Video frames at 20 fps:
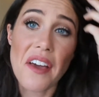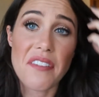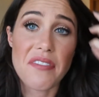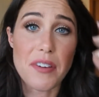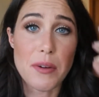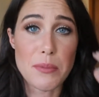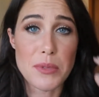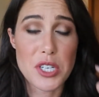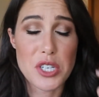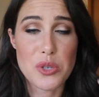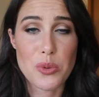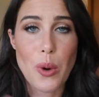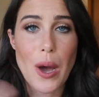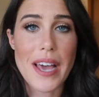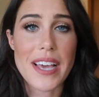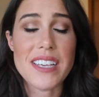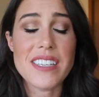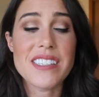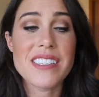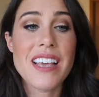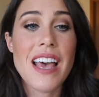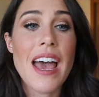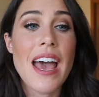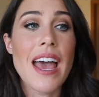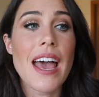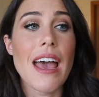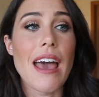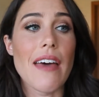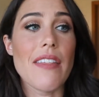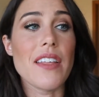I filmed it twice
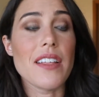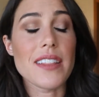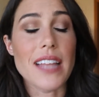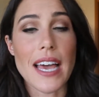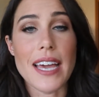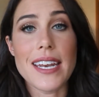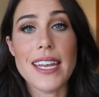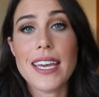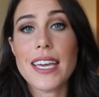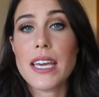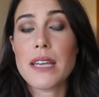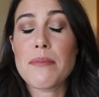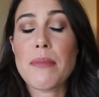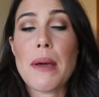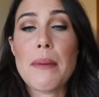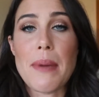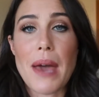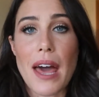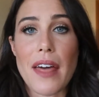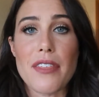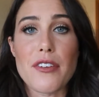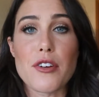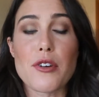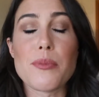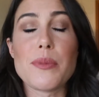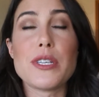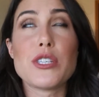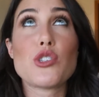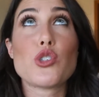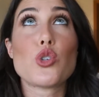and the lighting in my
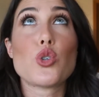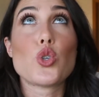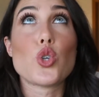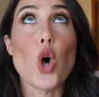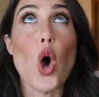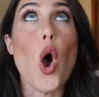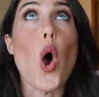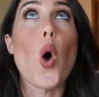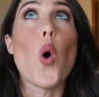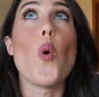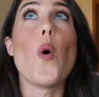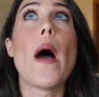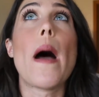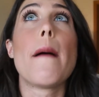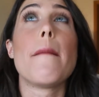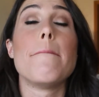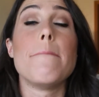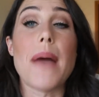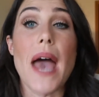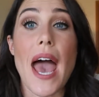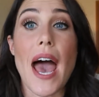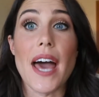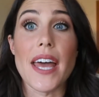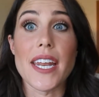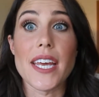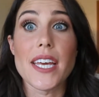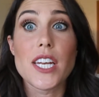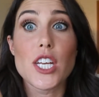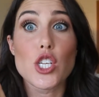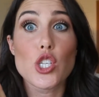bathroom is so
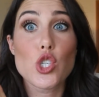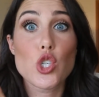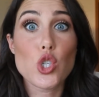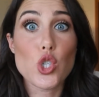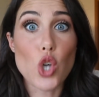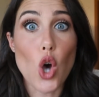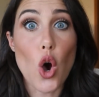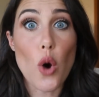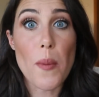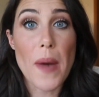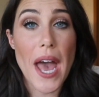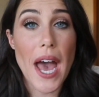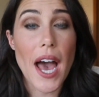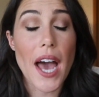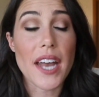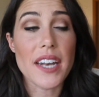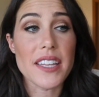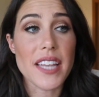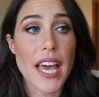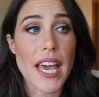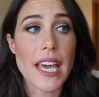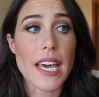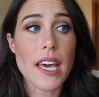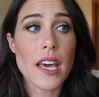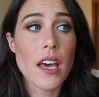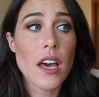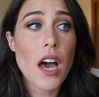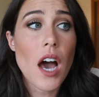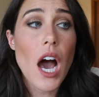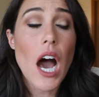bad. It is so bad.
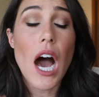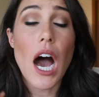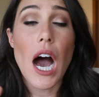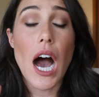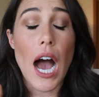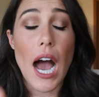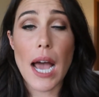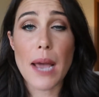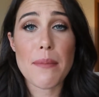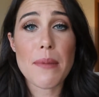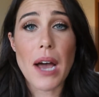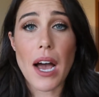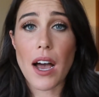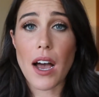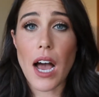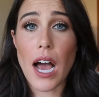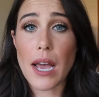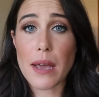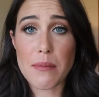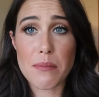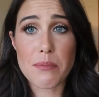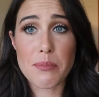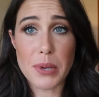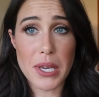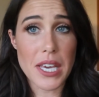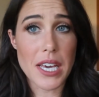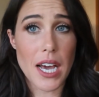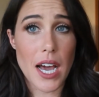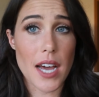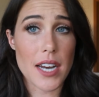Like I'm, I'm
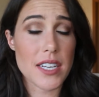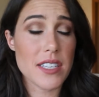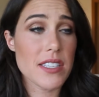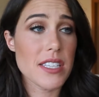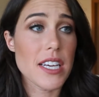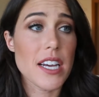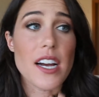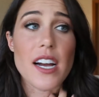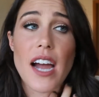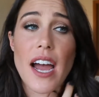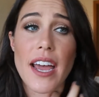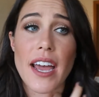being honest here.